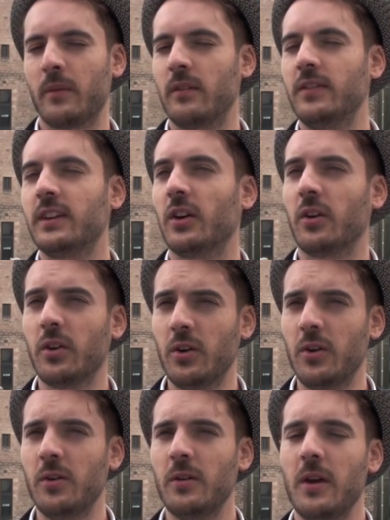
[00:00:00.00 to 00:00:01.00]
Victor
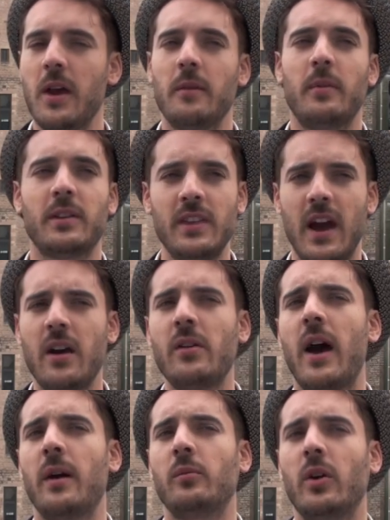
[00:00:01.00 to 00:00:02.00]
Hugo. But now
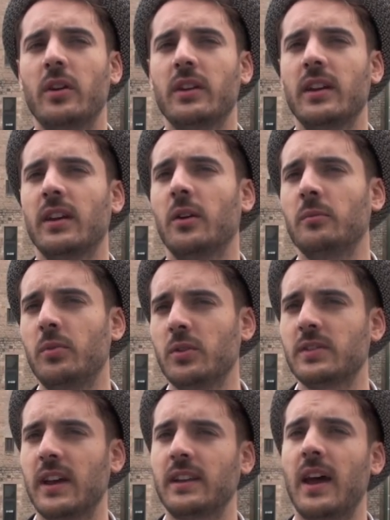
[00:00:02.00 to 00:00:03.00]
I'm working on
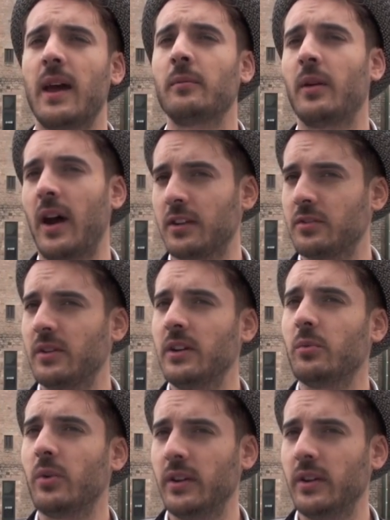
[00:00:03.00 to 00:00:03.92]
books that I'm actually